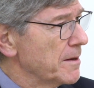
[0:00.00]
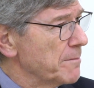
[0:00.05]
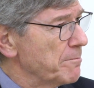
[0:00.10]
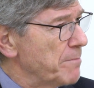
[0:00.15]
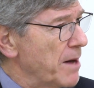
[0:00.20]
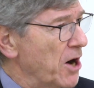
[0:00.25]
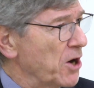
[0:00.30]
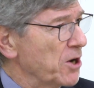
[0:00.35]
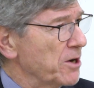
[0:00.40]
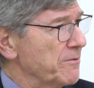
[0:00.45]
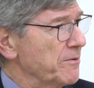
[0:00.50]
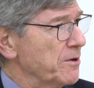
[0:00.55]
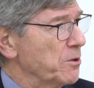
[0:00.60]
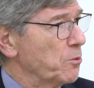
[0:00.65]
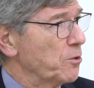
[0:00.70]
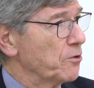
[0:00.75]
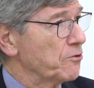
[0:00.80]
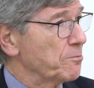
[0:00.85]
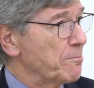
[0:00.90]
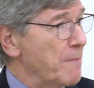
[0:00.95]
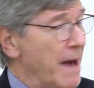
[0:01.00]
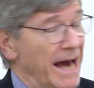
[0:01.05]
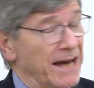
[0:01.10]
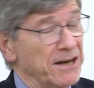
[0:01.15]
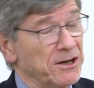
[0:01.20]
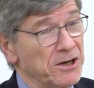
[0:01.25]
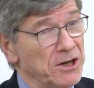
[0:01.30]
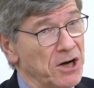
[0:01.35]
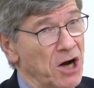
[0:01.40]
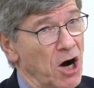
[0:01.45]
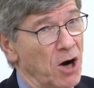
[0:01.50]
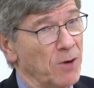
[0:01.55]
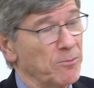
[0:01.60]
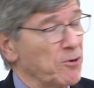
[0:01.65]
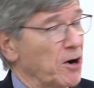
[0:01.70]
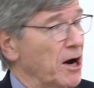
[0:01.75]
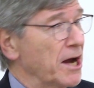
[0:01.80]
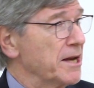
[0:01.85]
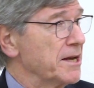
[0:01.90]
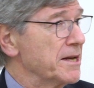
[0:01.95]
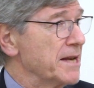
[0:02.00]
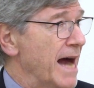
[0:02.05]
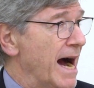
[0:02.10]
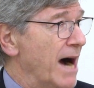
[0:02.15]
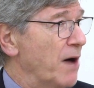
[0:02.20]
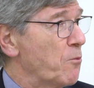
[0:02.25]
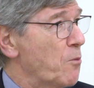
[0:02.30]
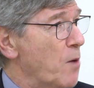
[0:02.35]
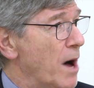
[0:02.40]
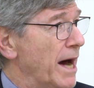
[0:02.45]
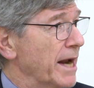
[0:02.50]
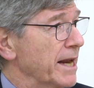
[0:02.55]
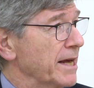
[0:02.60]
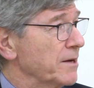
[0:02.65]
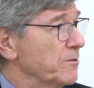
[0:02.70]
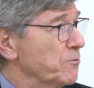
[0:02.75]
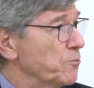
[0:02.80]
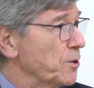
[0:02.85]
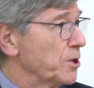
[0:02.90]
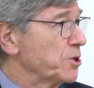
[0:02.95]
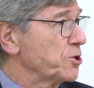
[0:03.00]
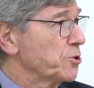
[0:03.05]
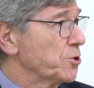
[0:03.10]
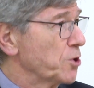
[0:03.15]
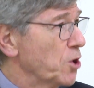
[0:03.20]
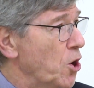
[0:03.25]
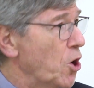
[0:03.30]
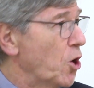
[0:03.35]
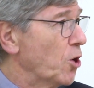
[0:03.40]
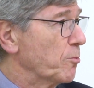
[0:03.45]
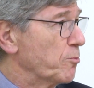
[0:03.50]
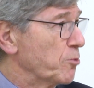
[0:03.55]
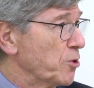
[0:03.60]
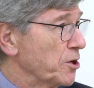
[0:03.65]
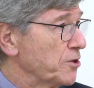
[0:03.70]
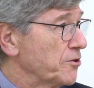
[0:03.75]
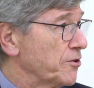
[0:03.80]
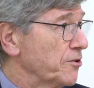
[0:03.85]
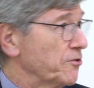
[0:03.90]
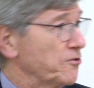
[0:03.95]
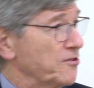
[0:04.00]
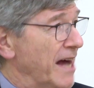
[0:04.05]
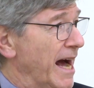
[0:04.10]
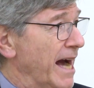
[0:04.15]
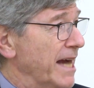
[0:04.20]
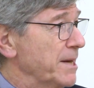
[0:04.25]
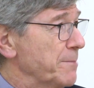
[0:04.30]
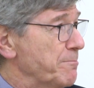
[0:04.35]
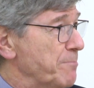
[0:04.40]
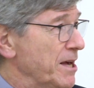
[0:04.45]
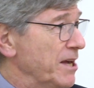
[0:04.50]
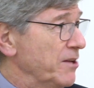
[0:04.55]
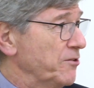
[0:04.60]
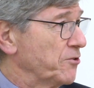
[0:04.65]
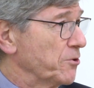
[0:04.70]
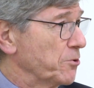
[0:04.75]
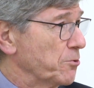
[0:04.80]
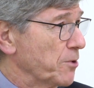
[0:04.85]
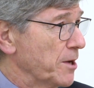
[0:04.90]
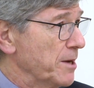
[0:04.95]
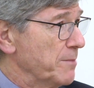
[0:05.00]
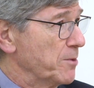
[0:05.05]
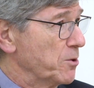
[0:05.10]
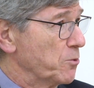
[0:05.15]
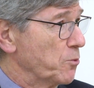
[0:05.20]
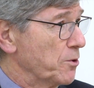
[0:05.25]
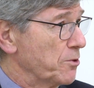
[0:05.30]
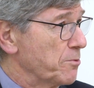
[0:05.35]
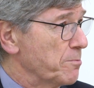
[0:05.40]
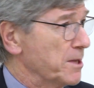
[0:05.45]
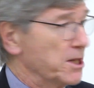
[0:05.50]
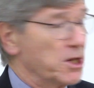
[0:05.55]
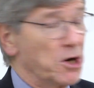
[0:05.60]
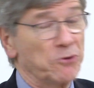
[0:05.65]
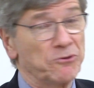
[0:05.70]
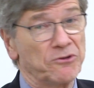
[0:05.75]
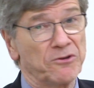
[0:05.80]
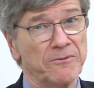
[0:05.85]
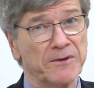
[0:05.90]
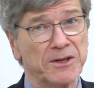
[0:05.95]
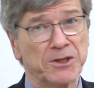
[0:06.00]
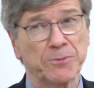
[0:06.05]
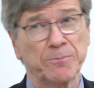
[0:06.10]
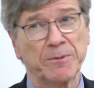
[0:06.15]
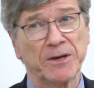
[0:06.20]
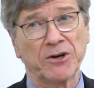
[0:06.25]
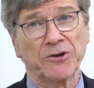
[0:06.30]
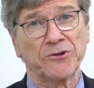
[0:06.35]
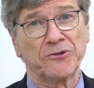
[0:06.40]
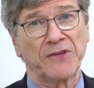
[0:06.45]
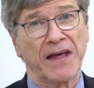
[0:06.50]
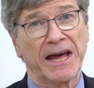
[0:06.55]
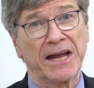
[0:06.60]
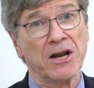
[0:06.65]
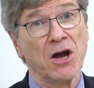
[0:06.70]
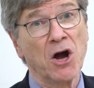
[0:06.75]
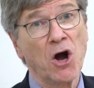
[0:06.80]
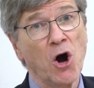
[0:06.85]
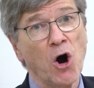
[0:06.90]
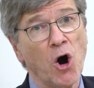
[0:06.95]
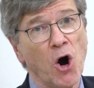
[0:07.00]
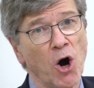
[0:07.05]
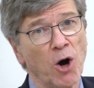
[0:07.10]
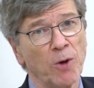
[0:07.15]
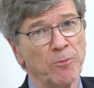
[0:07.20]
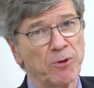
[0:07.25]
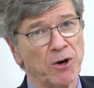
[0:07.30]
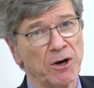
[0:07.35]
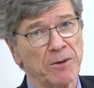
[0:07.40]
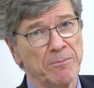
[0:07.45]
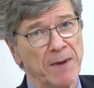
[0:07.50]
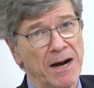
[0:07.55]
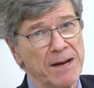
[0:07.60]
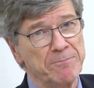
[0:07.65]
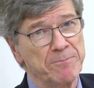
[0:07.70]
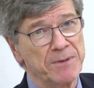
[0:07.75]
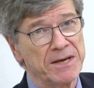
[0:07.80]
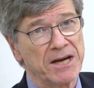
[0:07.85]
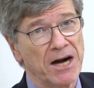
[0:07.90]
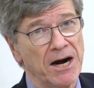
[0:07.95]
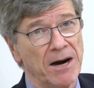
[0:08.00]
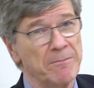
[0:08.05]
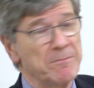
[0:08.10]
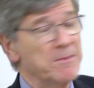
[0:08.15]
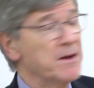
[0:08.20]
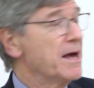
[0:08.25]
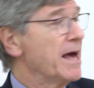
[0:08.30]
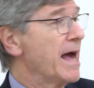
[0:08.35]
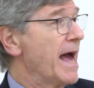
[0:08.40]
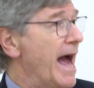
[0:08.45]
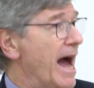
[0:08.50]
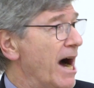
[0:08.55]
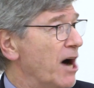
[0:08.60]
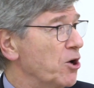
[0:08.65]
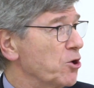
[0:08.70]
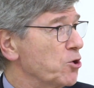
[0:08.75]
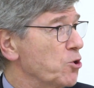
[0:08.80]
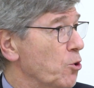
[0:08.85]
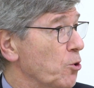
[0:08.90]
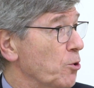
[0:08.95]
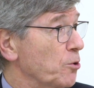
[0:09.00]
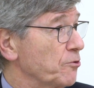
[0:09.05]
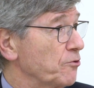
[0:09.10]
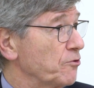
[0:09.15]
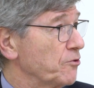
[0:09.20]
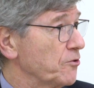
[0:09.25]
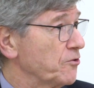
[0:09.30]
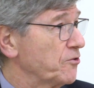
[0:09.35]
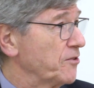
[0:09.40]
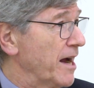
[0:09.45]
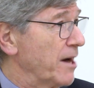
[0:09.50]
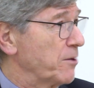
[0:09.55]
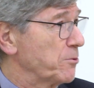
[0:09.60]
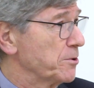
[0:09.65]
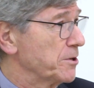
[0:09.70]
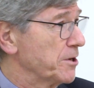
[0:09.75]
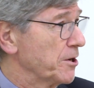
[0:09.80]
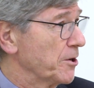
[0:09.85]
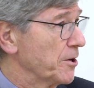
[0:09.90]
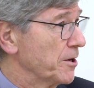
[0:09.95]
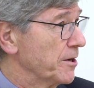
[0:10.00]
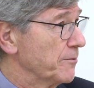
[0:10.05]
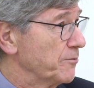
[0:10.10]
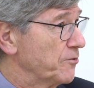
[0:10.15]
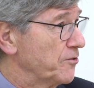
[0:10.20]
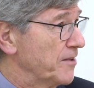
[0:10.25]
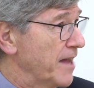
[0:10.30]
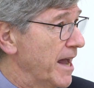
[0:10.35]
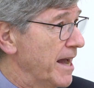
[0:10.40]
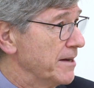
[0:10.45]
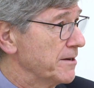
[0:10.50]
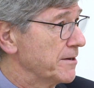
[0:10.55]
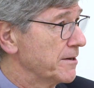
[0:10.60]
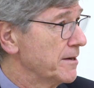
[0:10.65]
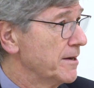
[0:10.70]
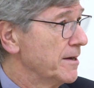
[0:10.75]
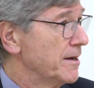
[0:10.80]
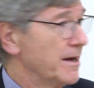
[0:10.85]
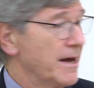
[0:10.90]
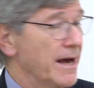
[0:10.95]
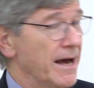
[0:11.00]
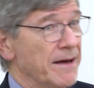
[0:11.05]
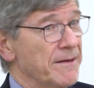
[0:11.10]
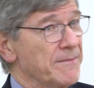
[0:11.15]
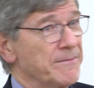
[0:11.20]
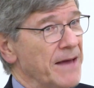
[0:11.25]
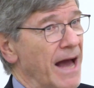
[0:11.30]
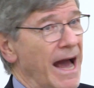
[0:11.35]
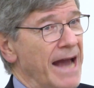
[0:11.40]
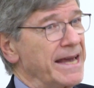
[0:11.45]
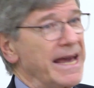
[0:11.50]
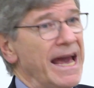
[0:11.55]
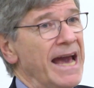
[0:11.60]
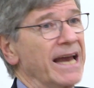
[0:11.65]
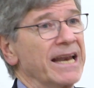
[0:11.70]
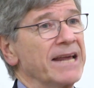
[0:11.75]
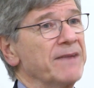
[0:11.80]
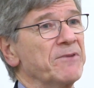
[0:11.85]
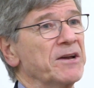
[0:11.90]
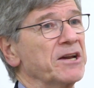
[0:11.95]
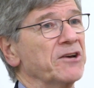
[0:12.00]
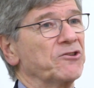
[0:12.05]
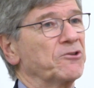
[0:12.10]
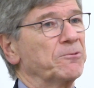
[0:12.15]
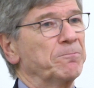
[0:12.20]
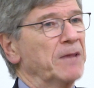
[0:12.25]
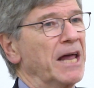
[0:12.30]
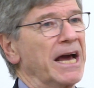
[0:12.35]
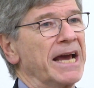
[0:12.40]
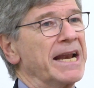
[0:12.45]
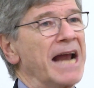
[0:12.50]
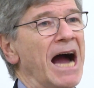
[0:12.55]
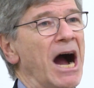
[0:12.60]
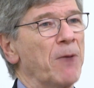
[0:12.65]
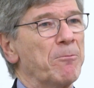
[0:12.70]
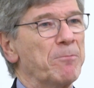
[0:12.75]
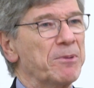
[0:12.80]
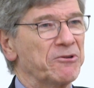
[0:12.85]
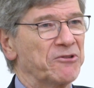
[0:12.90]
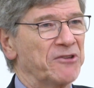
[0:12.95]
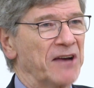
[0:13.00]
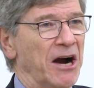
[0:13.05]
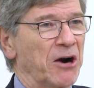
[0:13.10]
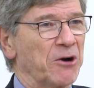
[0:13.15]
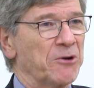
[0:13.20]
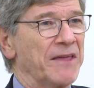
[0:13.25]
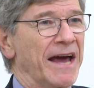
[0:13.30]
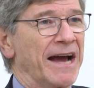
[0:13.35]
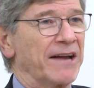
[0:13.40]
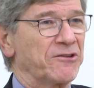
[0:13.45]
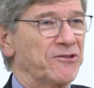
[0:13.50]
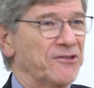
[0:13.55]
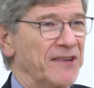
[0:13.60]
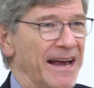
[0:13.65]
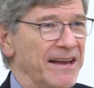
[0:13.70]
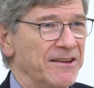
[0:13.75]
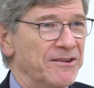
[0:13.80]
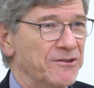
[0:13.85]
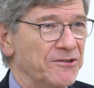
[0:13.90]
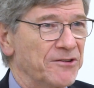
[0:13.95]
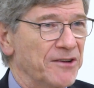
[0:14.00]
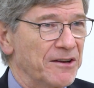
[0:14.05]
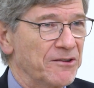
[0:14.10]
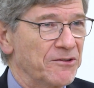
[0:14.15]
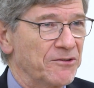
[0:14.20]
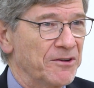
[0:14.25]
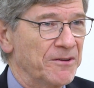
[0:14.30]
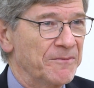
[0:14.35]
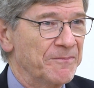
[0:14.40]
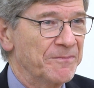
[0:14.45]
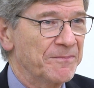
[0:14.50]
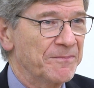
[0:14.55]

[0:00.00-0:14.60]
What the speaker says: Part of it was Madeleine Albright not wanting Richard Holbrooke to sign a peace agreement with Milosevic, because then Holbrooke might become Al Gore's Secretary of State. I can't even explain how bizarre that sentence is.